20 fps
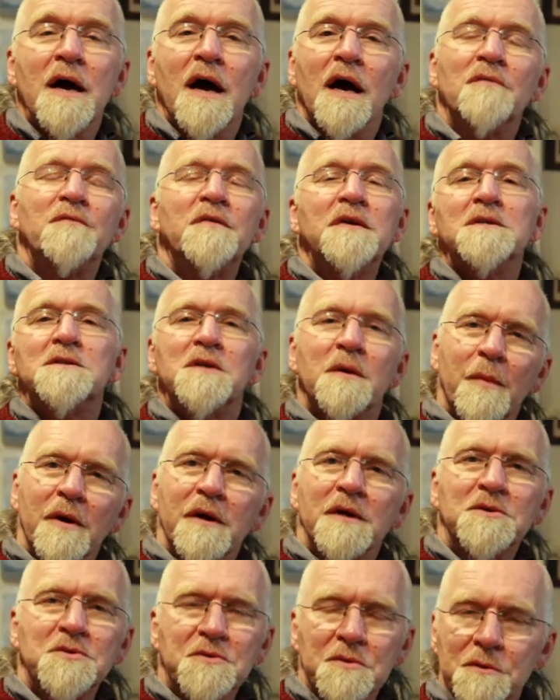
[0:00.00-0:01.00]
and these are
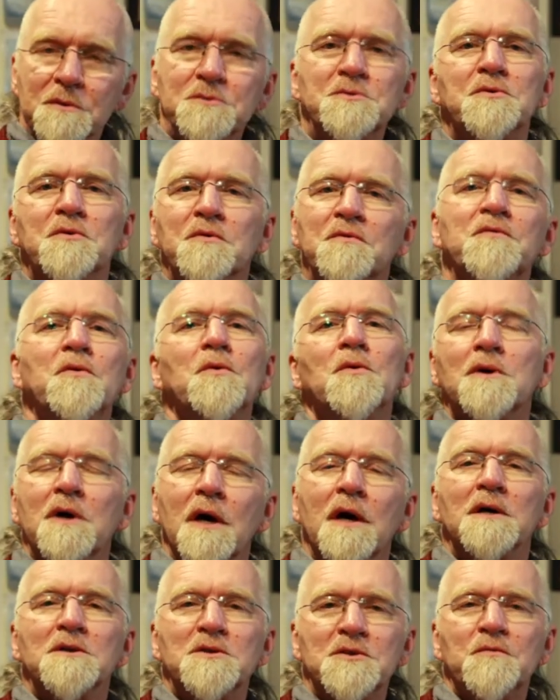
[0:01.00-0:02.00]
my astrological
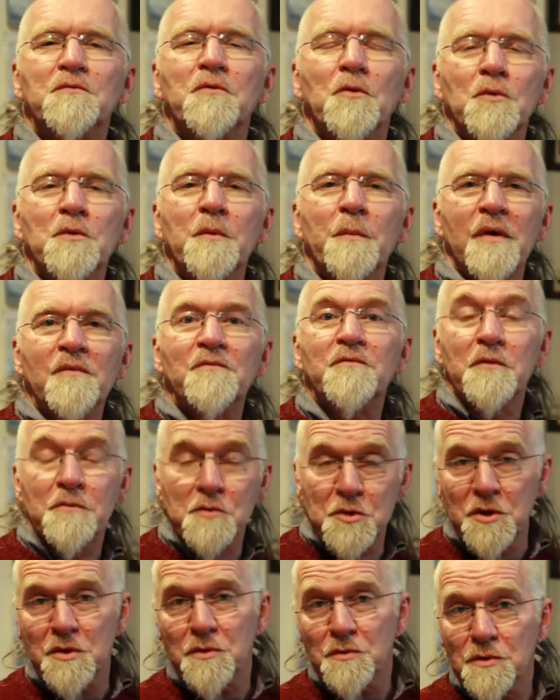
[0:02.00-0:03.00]
forecasts for the month
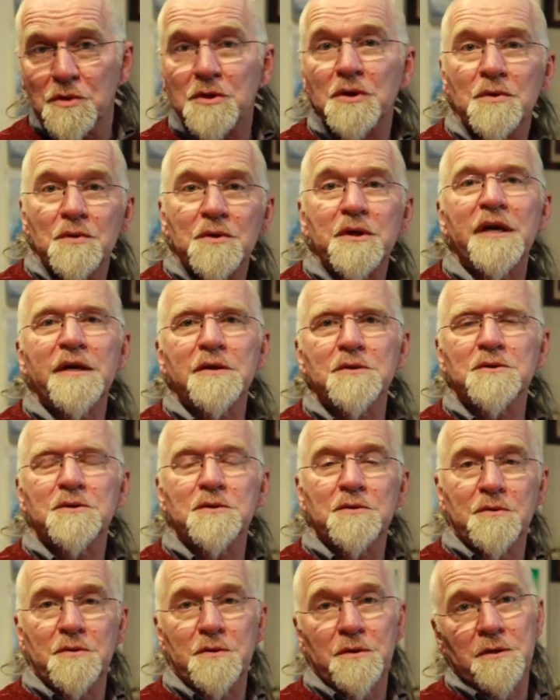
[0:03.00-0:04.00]
of June
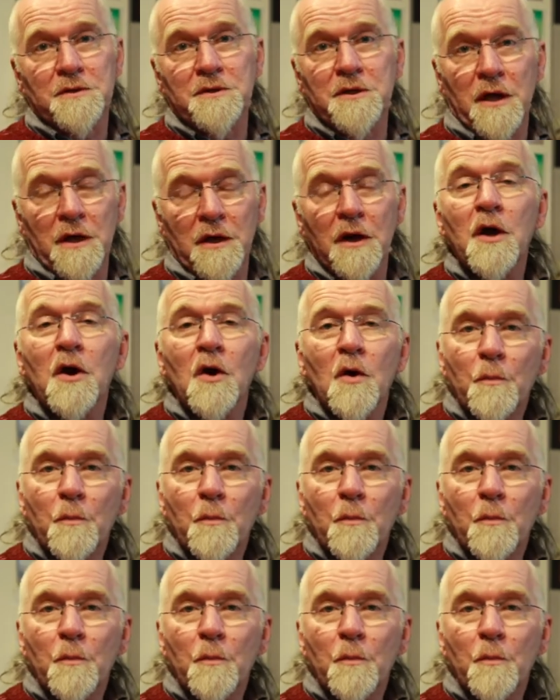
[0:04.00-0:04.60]
2013,